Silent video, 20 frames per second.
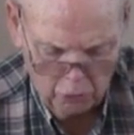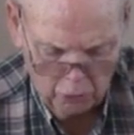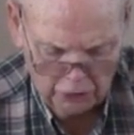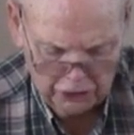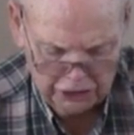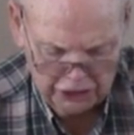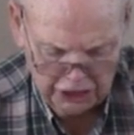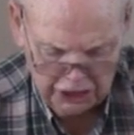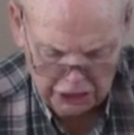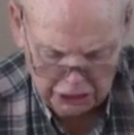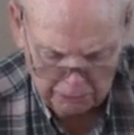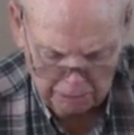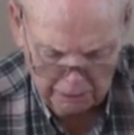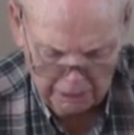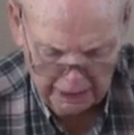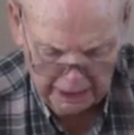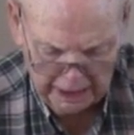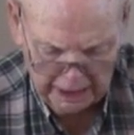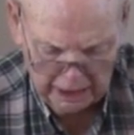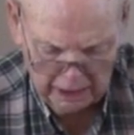which he
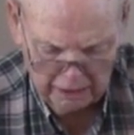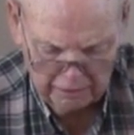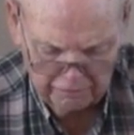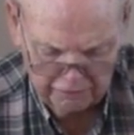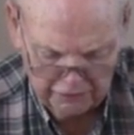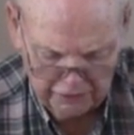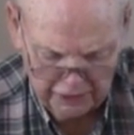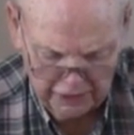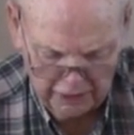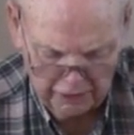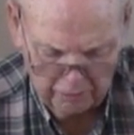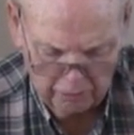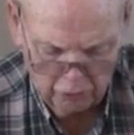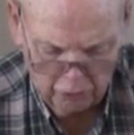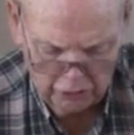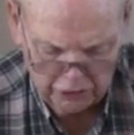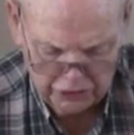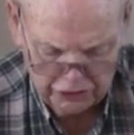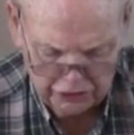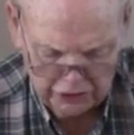spake of them
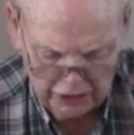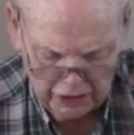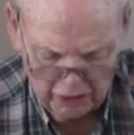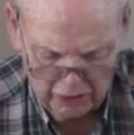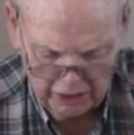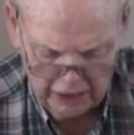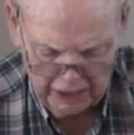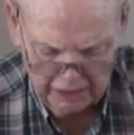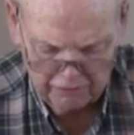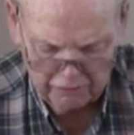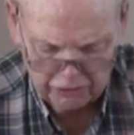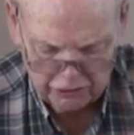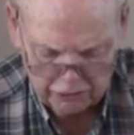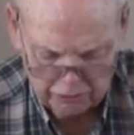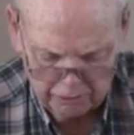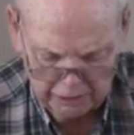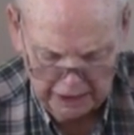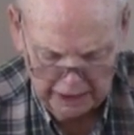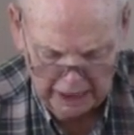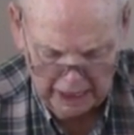which thou
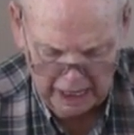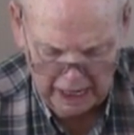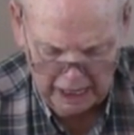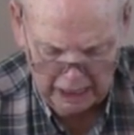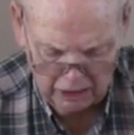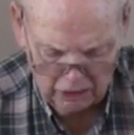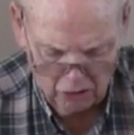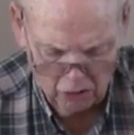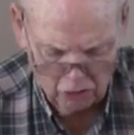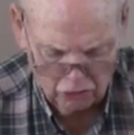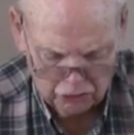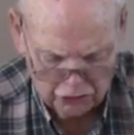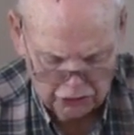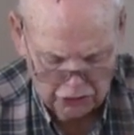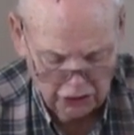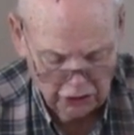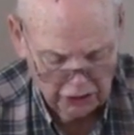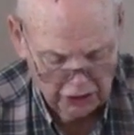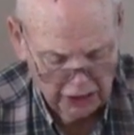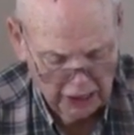givest me, I lost
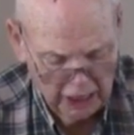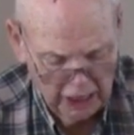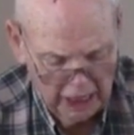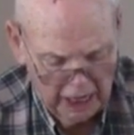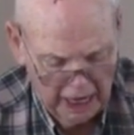none.